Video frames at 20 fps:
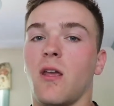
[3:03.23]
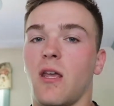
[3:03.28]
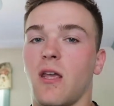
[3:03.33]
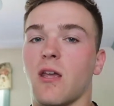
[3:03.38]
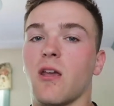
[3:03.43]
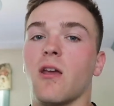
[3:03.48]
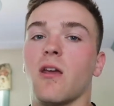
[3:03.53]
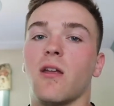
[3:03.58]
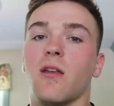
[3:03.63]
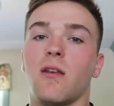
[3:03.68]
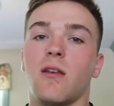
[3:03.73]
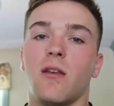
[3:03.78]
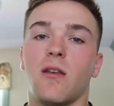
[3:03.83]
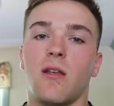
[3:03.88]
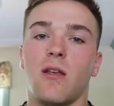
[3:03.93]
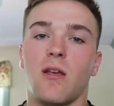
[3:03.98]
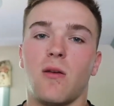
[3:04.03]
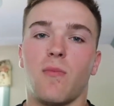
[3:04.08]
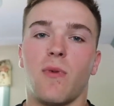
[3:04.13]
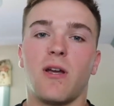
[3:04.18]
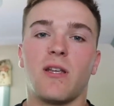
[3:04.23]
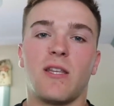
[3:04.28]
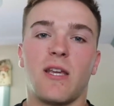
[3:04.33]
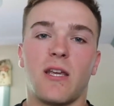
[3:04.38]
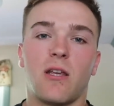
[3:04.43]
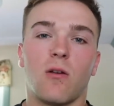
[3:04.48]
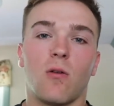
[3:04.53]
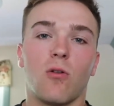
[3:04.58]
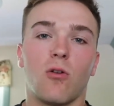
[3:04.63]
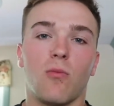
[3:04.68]
and it might
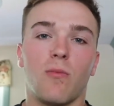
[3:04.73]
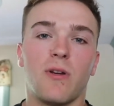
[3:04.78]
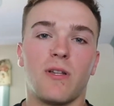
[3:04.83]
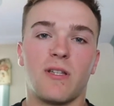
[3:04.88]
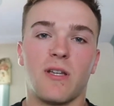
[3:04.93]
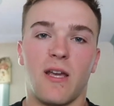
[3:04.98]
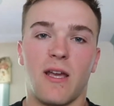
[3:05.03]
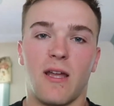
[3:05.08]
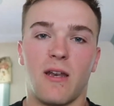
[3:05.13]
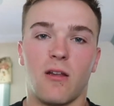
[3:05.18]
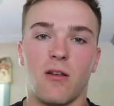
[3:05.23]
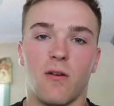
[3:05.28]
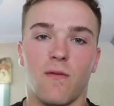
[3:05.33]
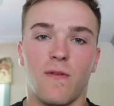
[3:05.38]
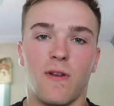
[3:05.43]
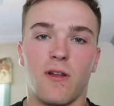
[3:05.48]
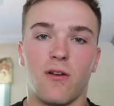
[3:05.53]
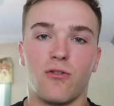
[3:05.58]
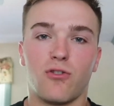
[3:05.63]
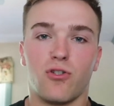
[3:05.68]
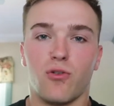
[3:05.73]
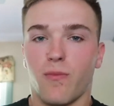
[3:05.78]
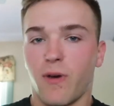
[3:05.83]
take you a little bit to edit your videos.